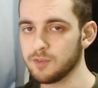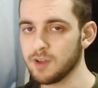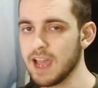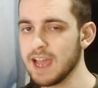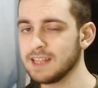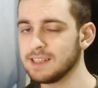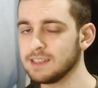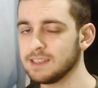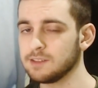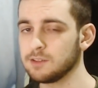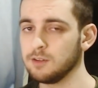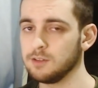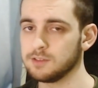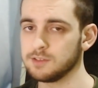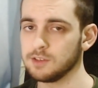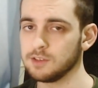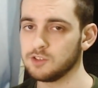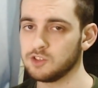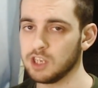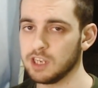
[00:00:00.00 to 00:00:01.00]
and it
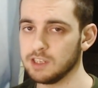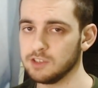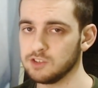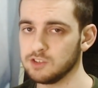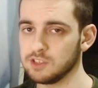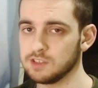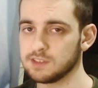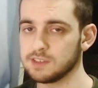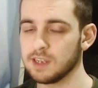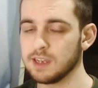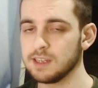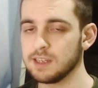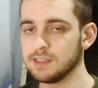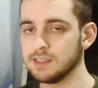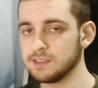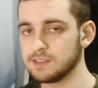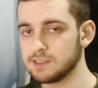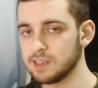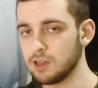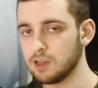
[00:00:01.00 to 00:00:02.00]
also changes
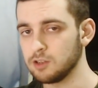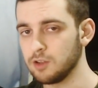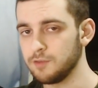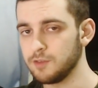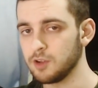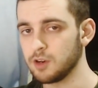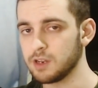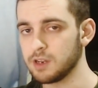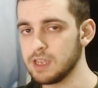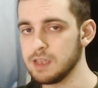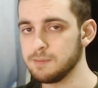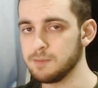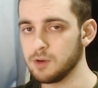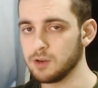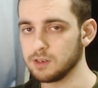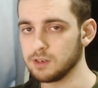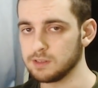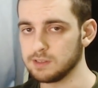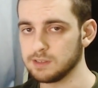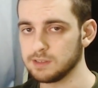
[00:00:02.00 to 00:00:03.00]
the sound of your
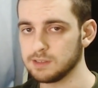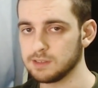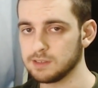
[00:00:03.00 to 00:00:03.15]
keyboard.